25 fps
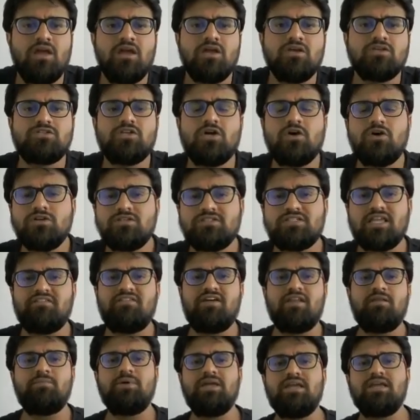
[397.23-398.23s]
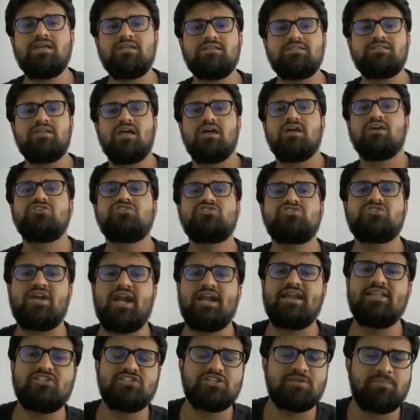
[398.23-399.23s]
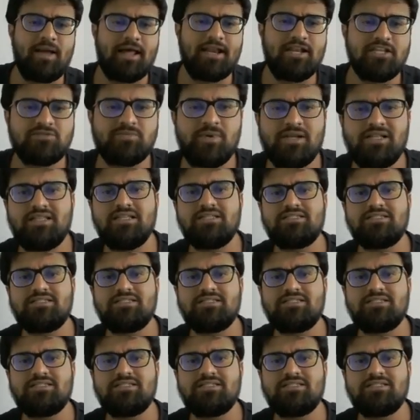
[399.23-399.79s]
So seven B is strategic management.